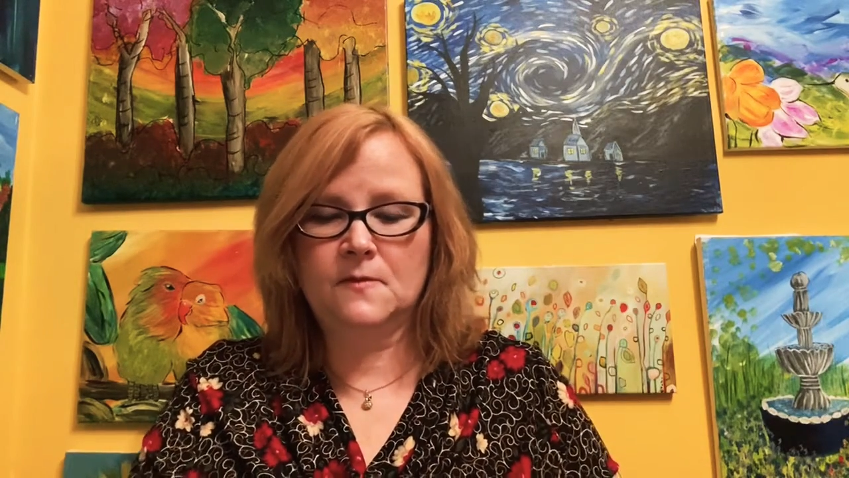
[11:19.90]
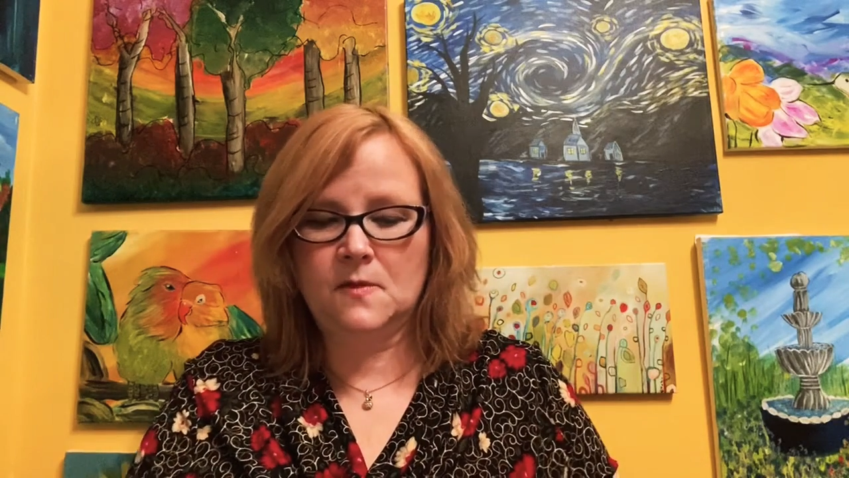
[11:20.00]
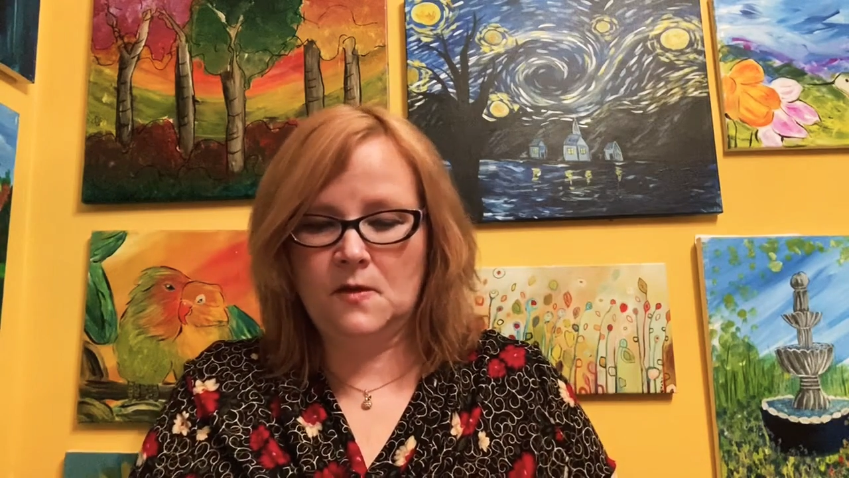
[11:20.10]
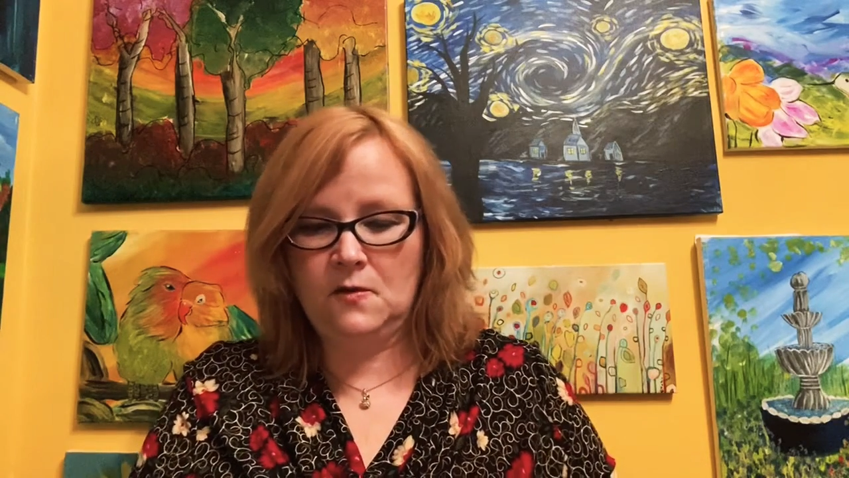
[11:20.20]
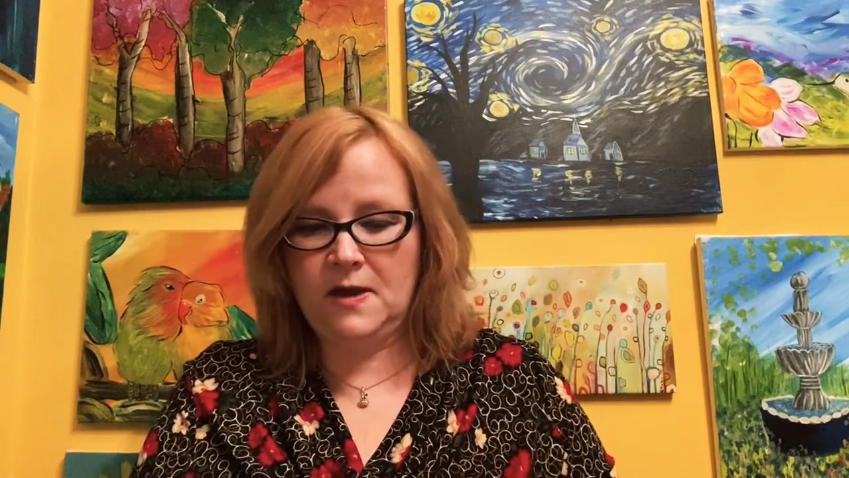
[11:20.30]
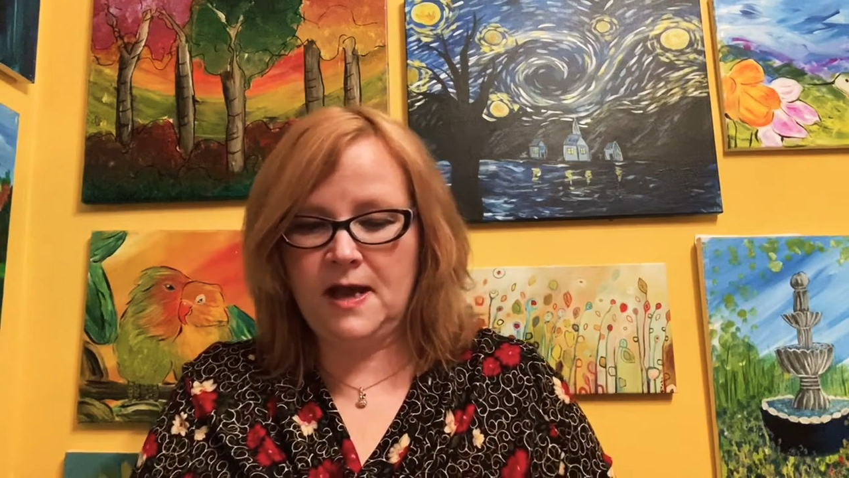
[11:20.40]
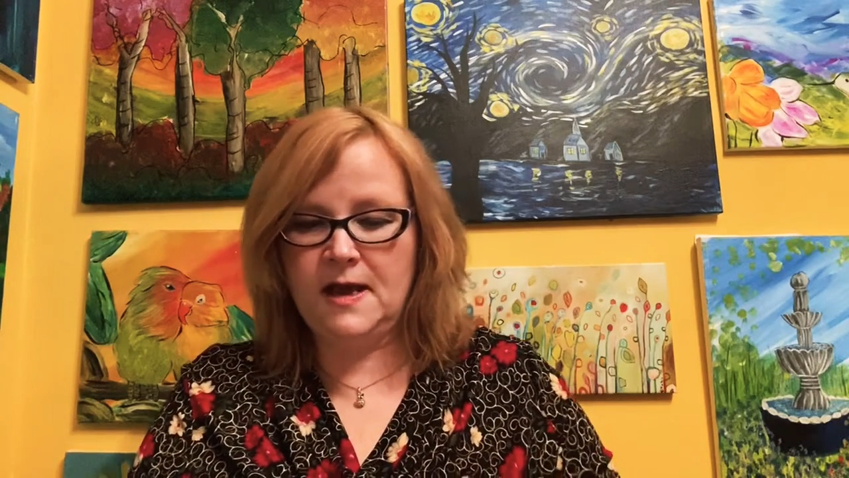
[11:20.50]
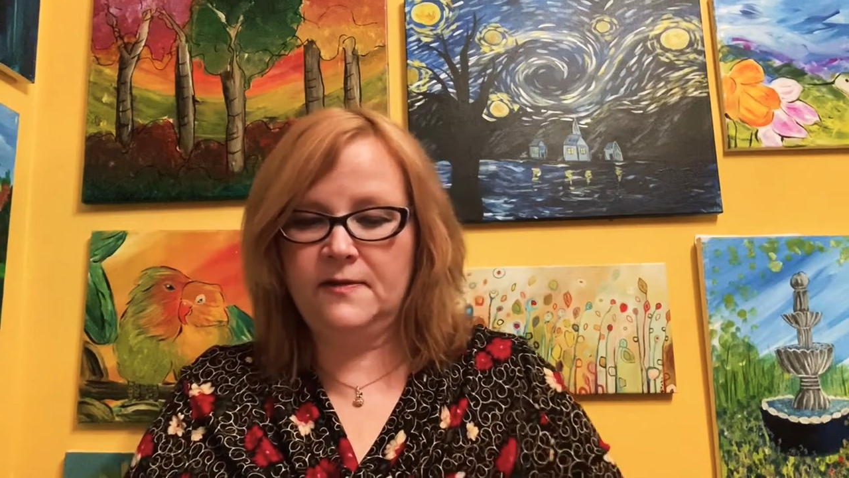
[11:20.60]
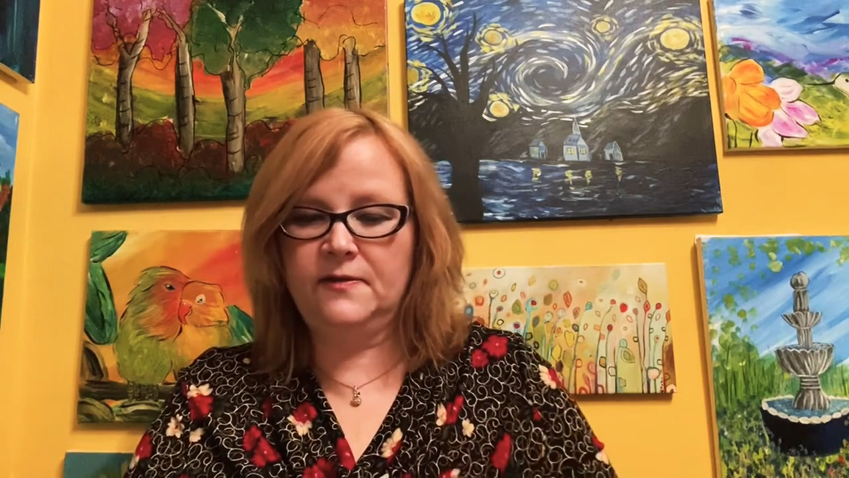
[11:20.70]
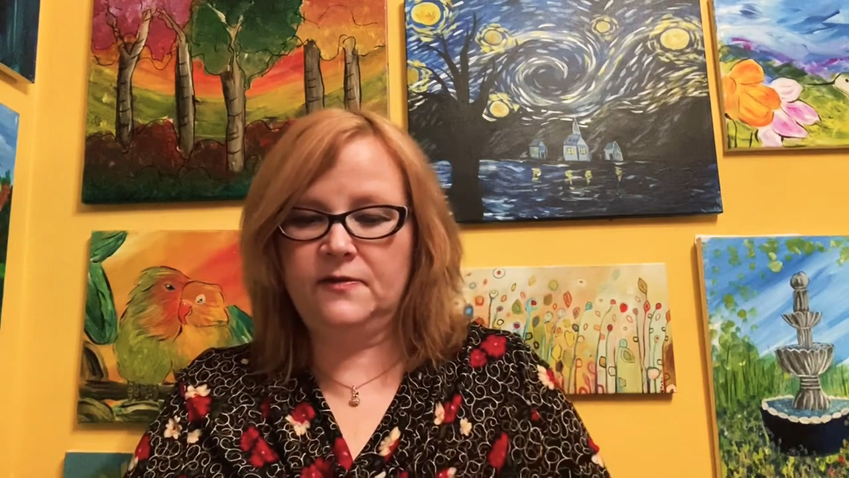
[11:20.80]

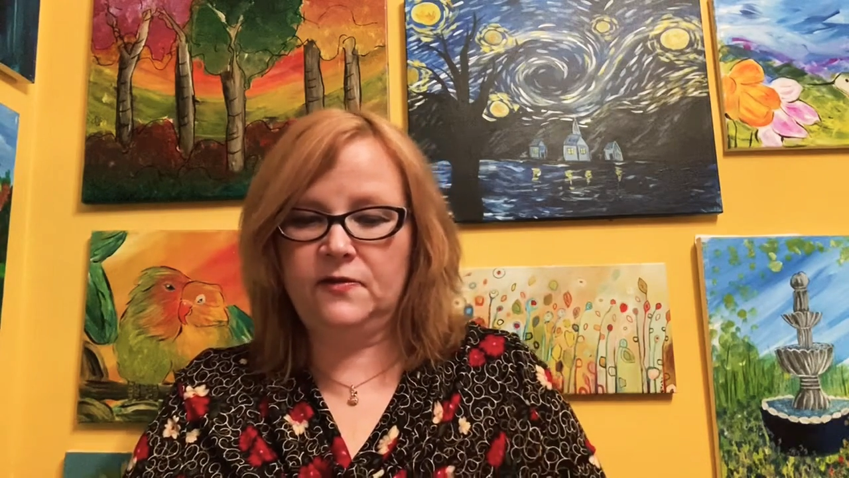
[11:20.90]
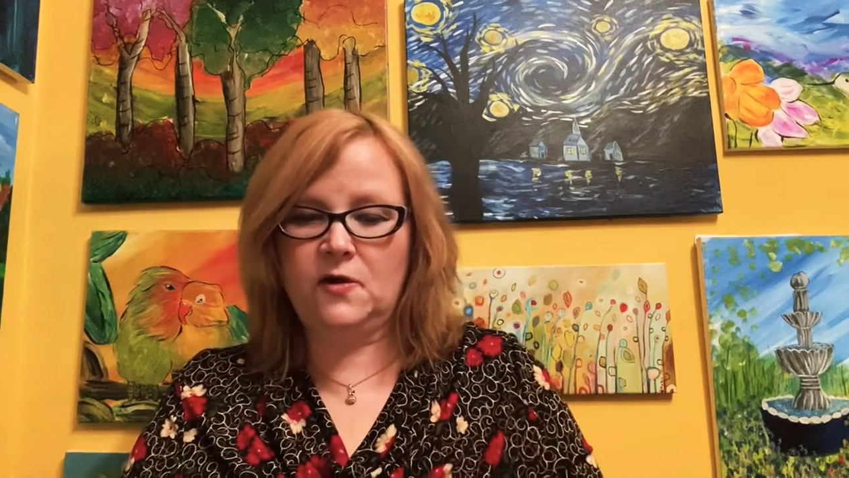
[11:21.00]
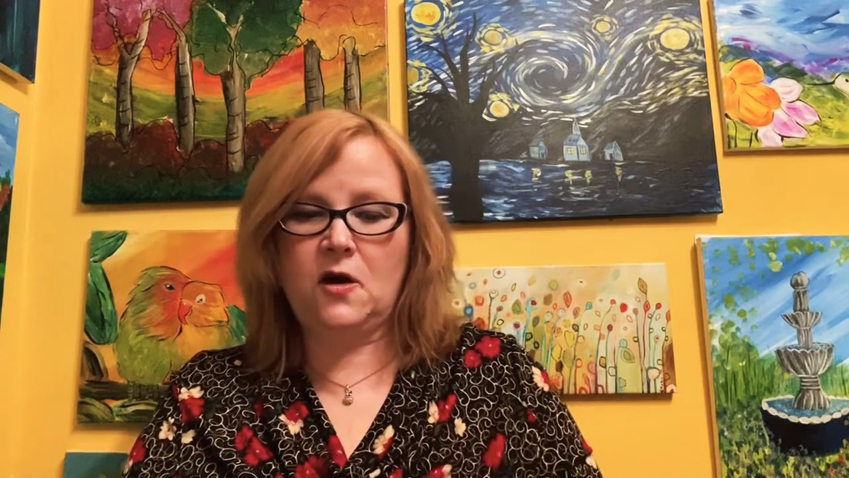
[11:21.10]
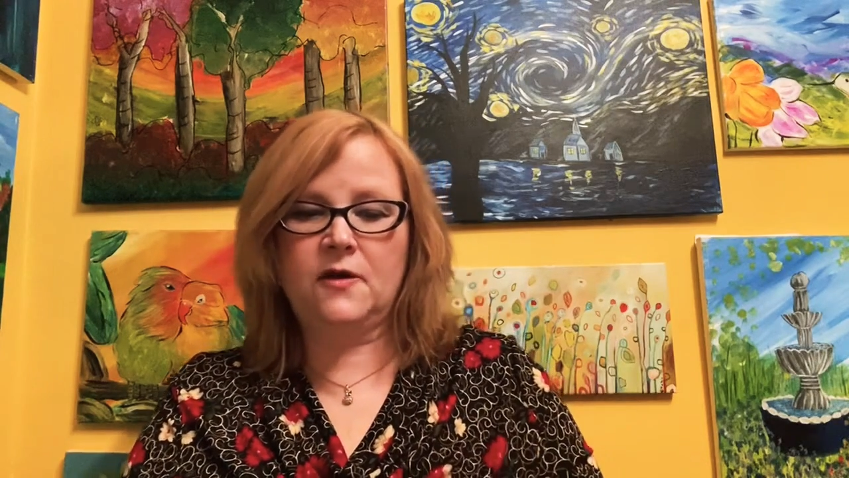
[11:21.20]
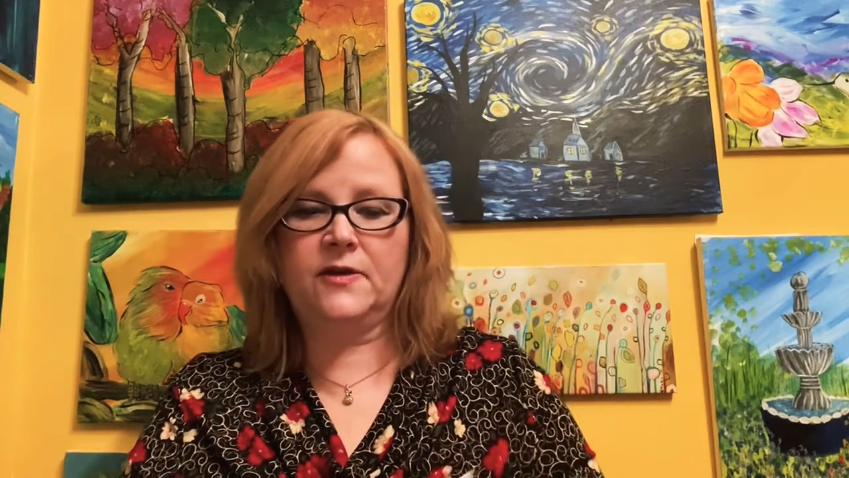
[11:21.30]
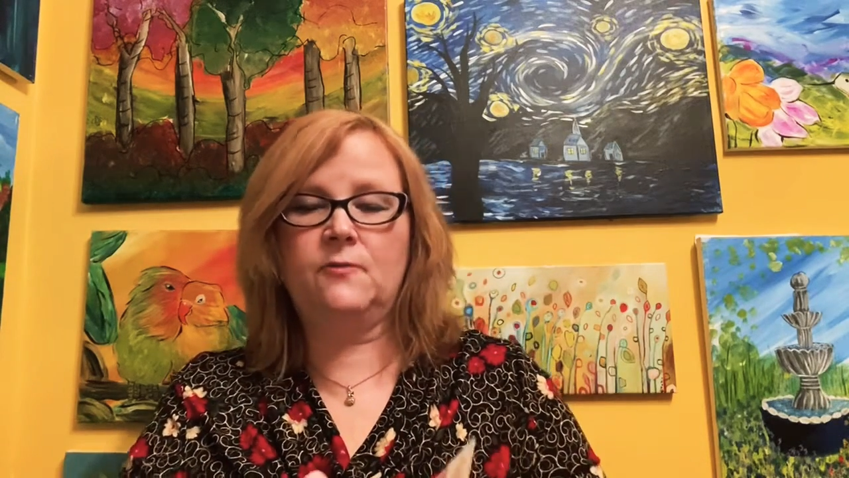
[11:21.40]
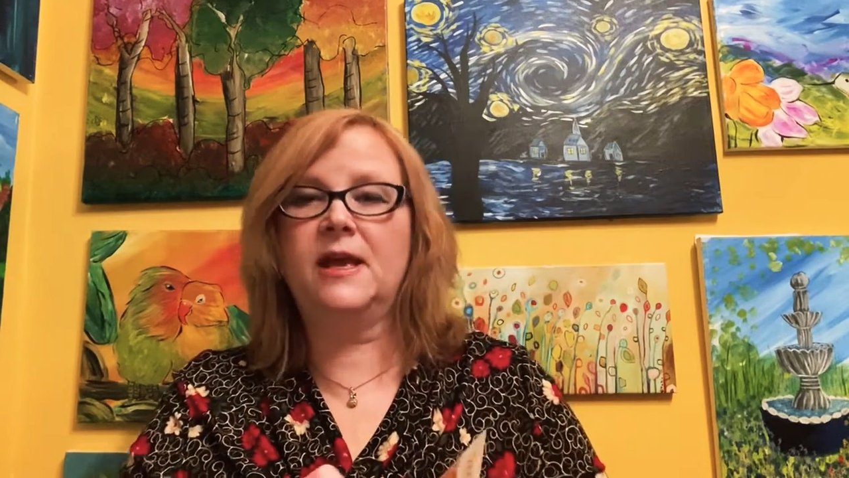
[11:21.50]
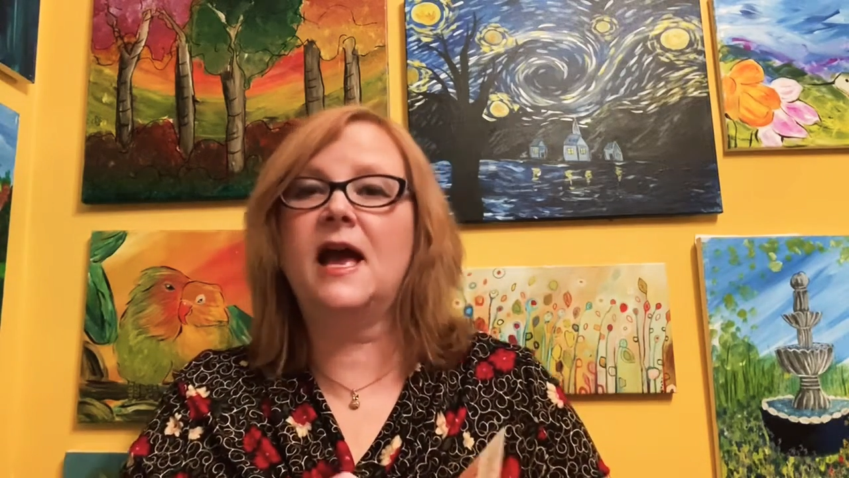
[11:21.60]
Okay, this is the card that we